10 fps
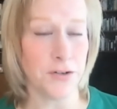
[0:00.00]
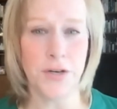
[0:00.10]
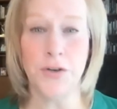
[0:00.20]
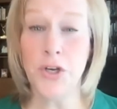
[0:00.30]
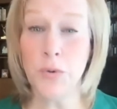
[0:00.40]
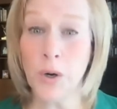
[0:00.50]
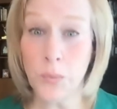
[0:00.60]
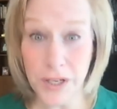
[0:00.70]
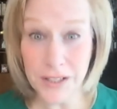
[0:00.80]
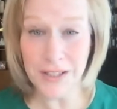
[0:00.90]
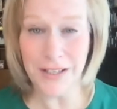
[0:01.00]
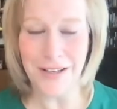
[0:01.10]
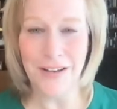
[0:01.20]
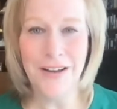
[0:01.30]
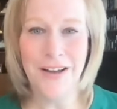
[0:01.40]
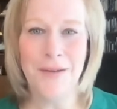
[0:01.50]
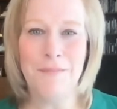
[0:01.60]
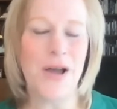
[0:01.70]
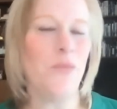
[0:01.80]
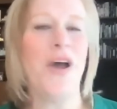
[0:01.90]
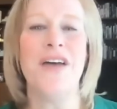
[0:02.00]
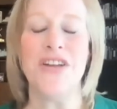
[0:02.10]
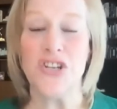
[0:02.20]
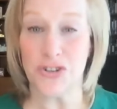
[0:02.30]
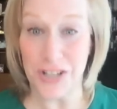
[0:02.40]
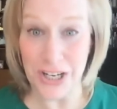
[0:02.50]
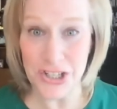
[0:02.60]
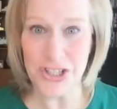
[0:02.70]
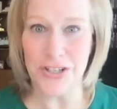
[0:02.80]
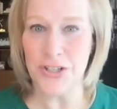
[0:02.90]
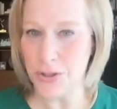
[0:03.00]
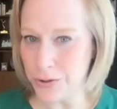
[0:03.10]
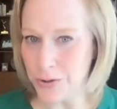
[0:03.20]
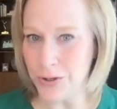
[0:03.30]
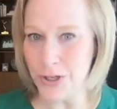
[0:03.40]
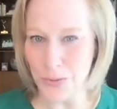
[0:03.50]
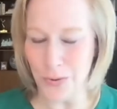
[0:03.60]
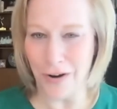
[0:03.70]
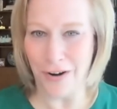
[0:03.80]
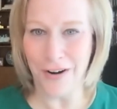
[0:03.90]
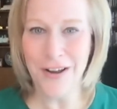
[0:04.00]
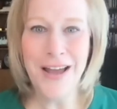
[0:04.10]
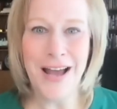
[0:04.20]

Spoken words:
So you are really, by way of introduction to who you are,